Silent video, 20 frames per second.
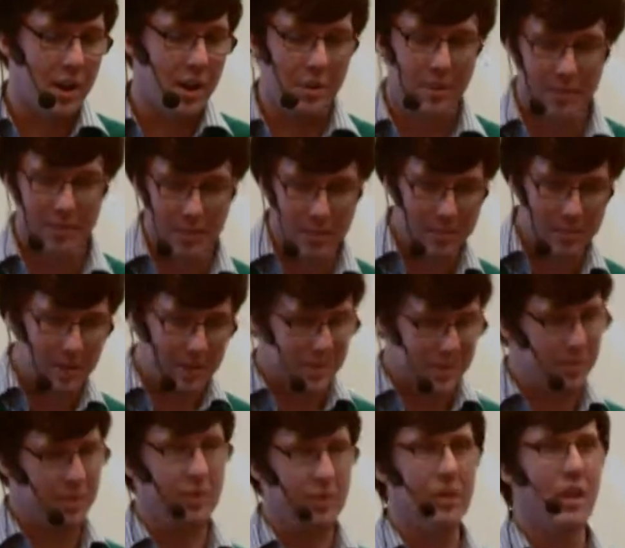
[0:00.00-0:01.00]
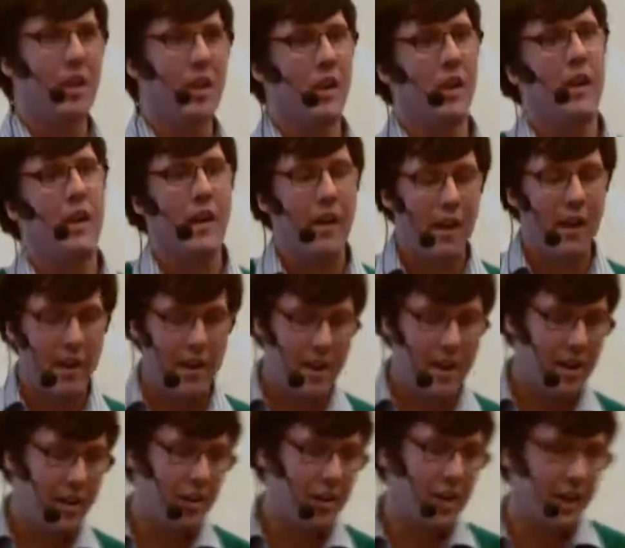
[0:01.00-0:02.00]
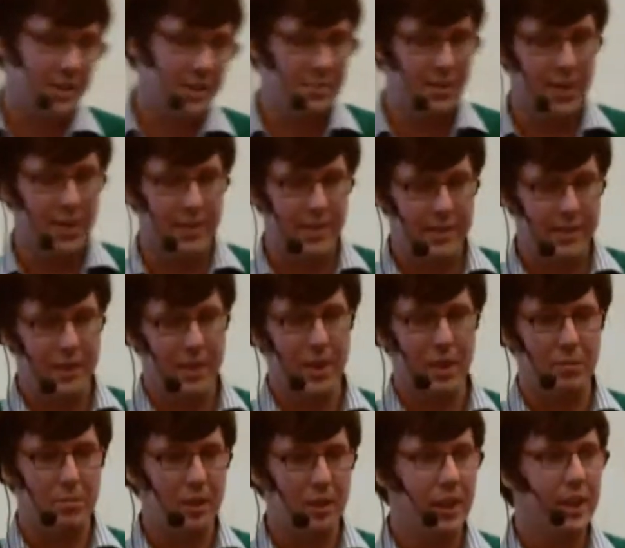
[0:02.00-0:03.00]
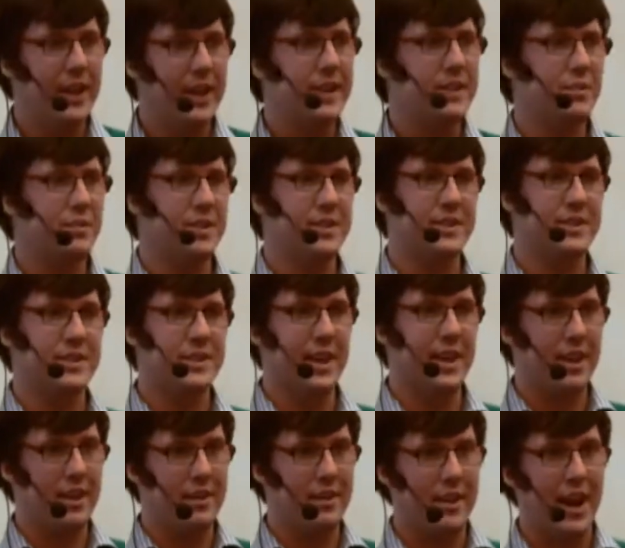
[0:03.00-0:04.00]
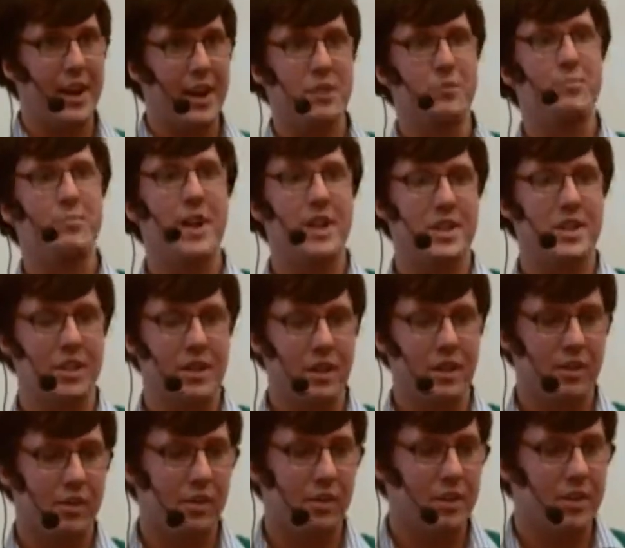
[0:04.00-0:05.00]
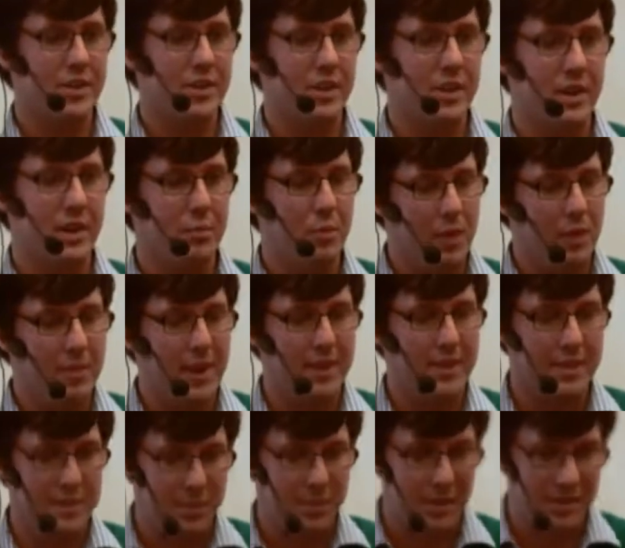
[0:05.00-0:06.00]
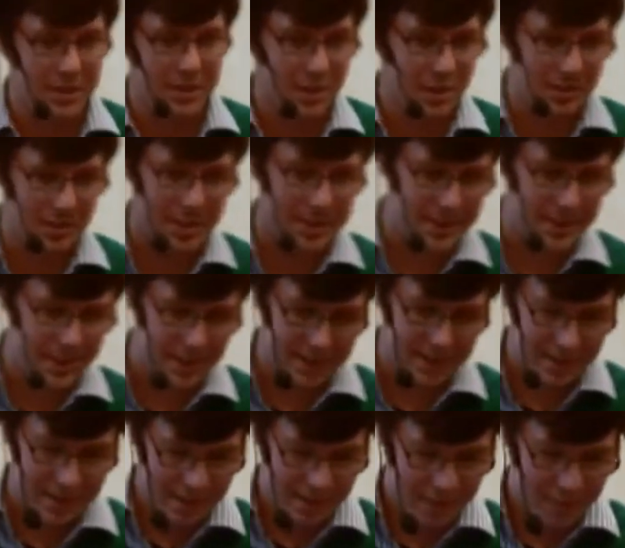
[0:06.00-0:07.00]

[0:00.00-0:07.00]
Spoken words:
going through a multiple experience here, but you need to understand and measure, crucially, what matters most to your business.